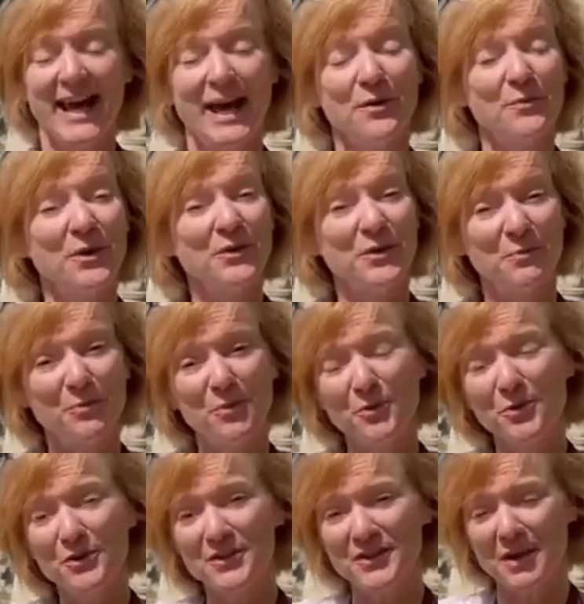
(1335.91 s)
And we're at the
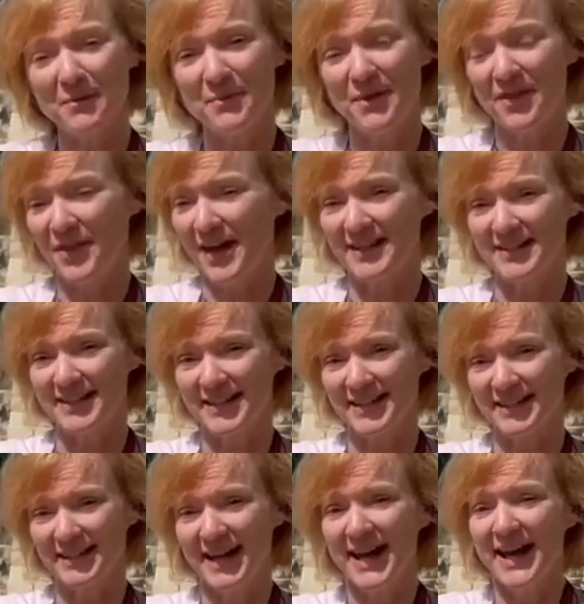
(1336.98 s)
pools of
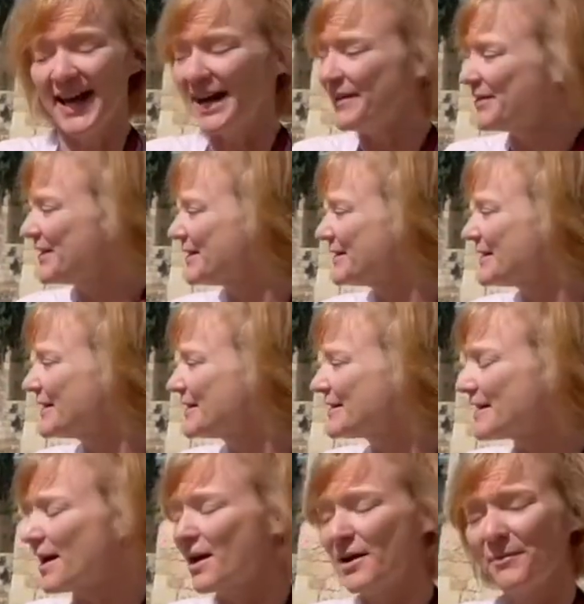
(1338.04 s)
Bethesda. And this
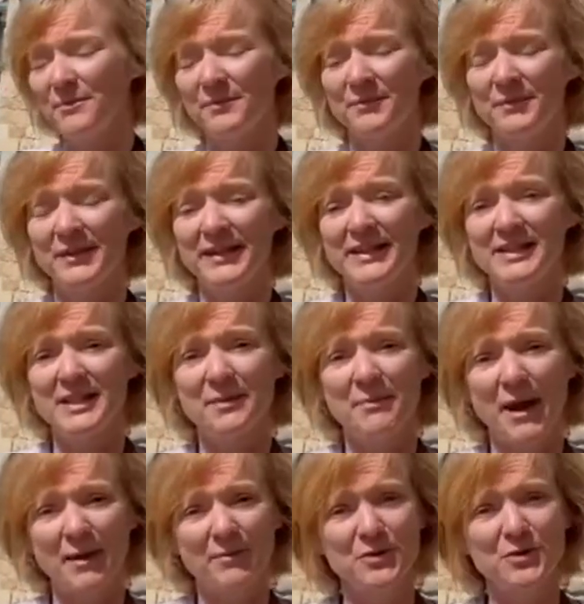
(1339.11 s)
is um, linked to the
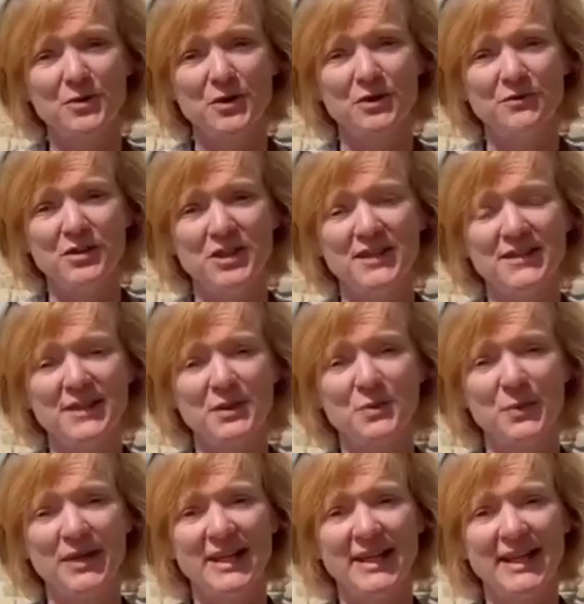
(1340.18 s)
Bible story of Jesus
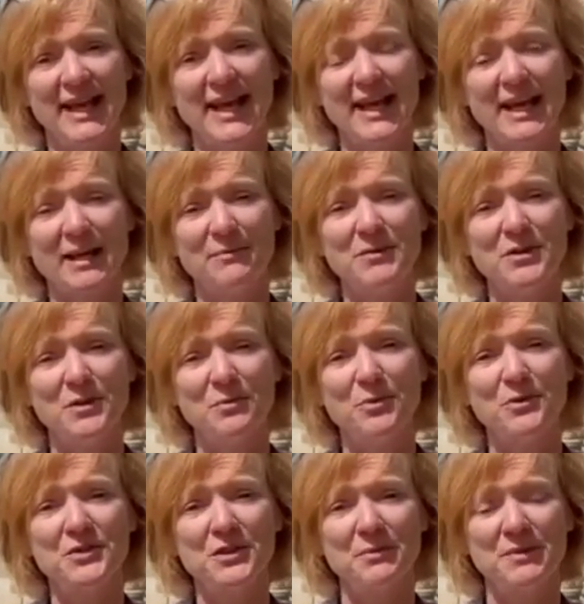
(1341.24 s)
when he came to the
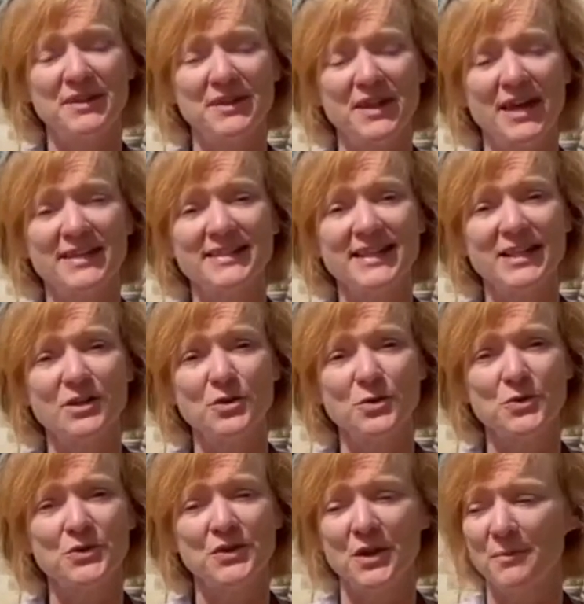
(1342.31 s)
pools of Bethesda in
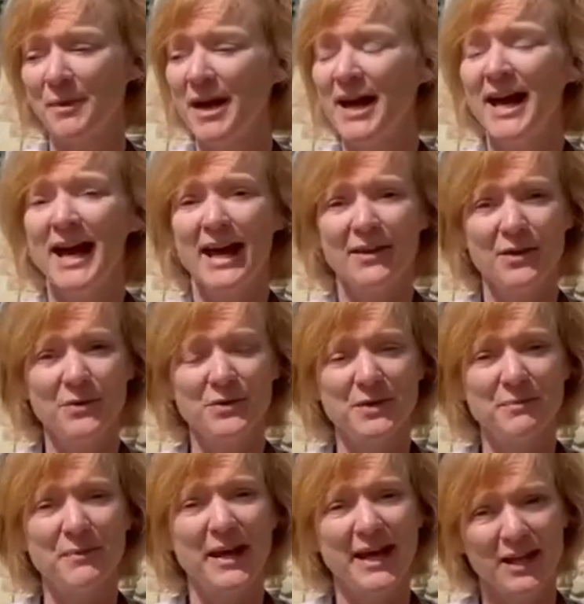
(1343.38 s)
Jerusalem and there was
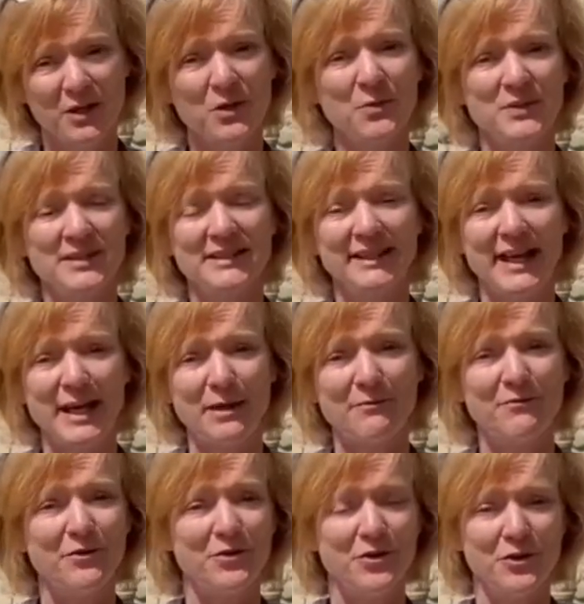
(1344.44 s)
a man who was
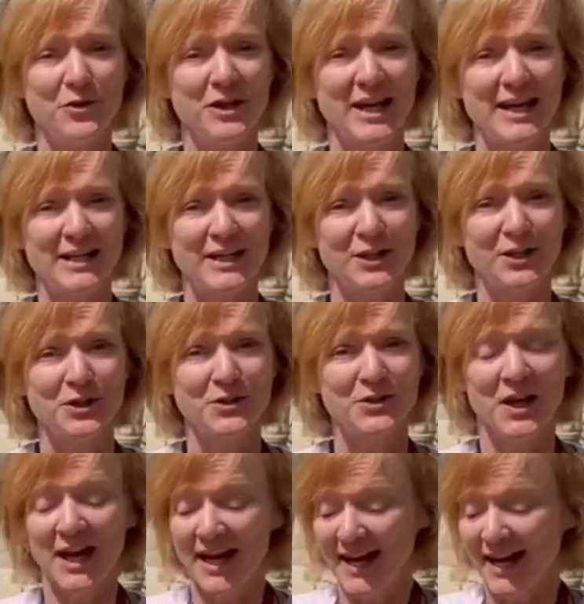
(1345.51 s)
lame for 38 years.
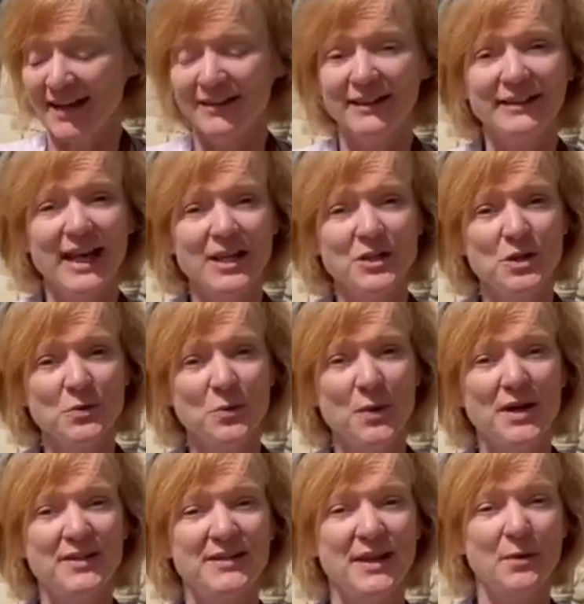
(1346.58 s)
And the legend
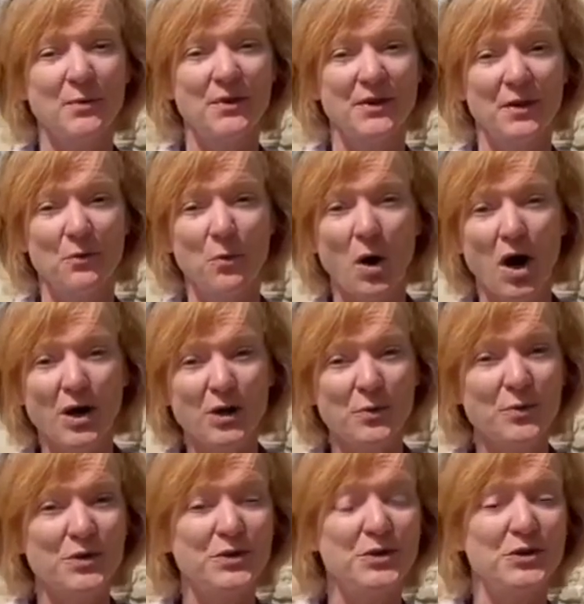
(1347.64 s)
was that when the water
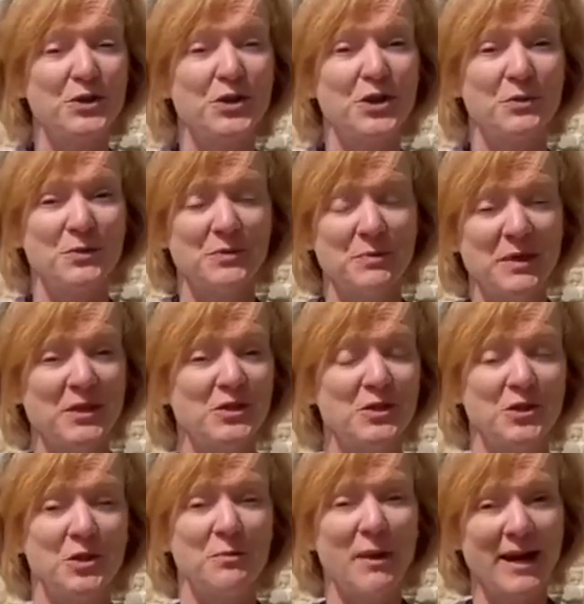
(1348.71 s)
was stirred, it was being
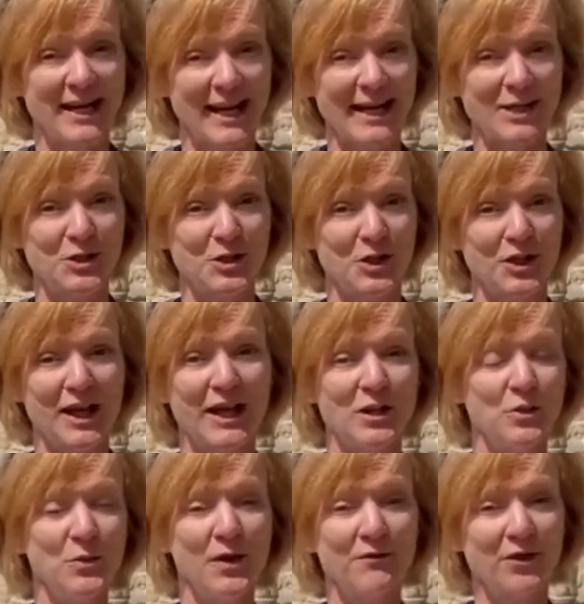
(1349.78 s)
stirred by an angel
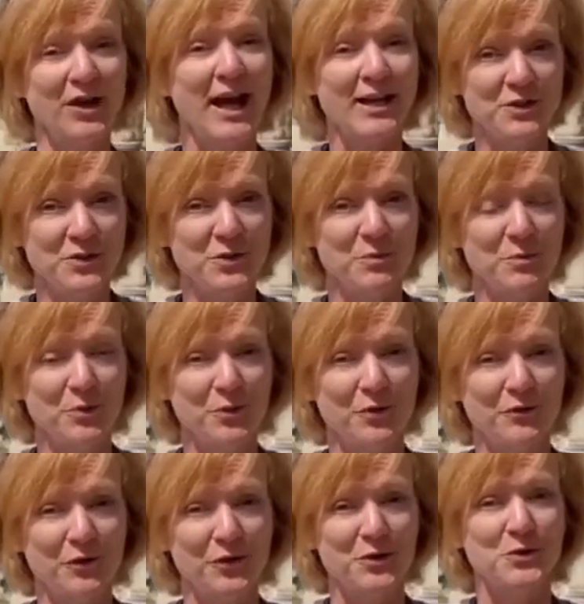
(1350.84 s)
and whoever got into the pool
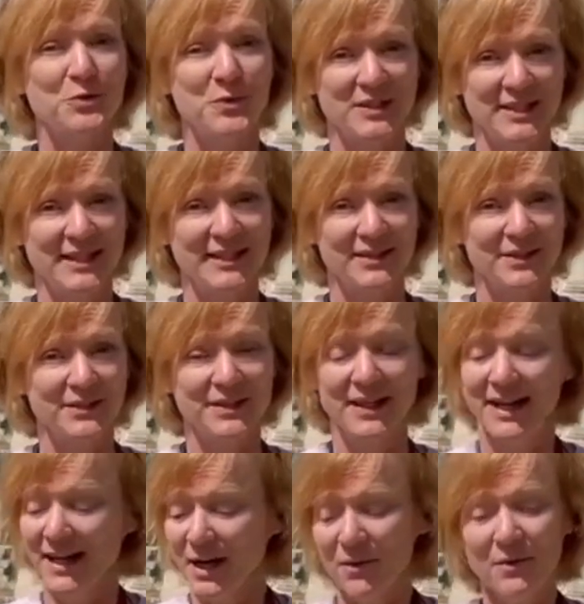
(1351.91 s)
first was healed.
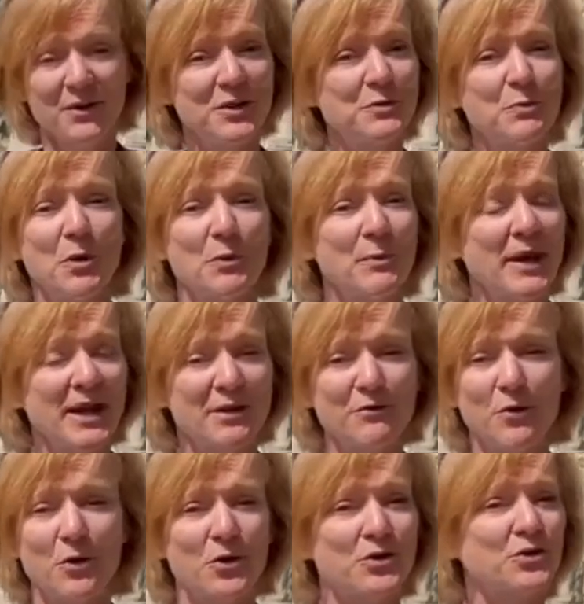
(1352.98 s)
Well, this poor man, of
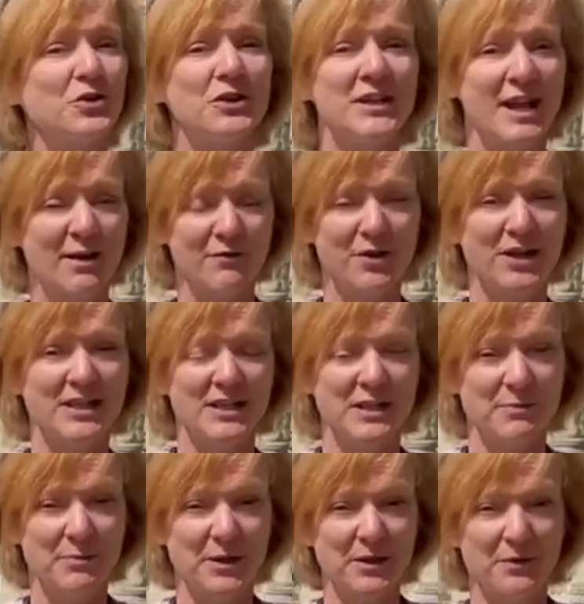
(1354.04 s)
course, could never get
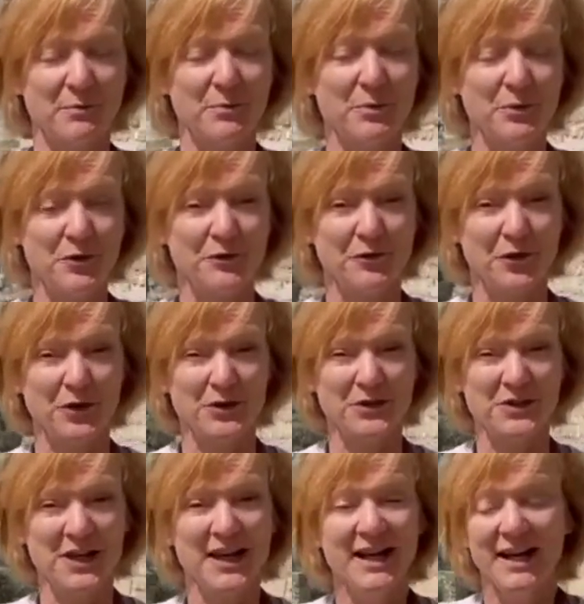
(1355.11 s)
to the pool
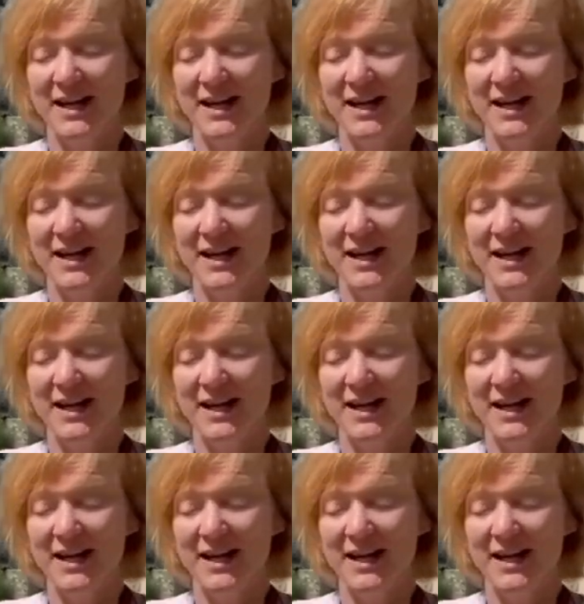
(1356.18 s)
first.